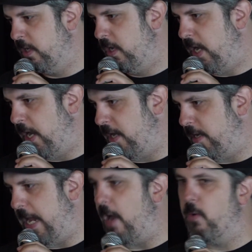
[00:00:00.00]
And
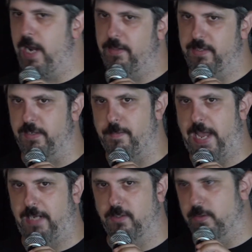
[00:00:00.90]
now when I listen back
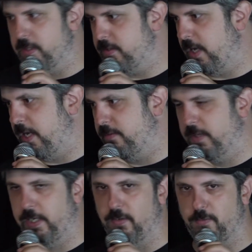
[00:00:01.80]
to it, it's kind of like
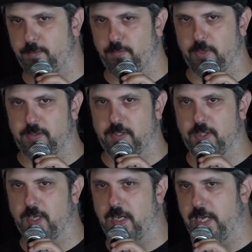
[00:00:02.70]
if Prince and
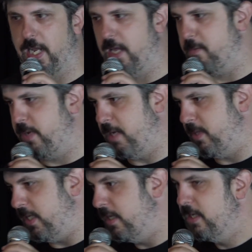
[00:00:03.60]
Sade had a baby
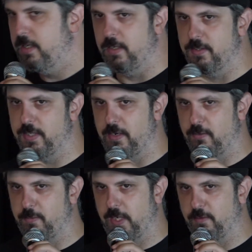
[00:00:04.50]
instead of
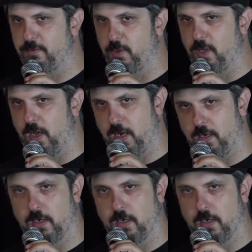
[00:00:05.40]
being full on,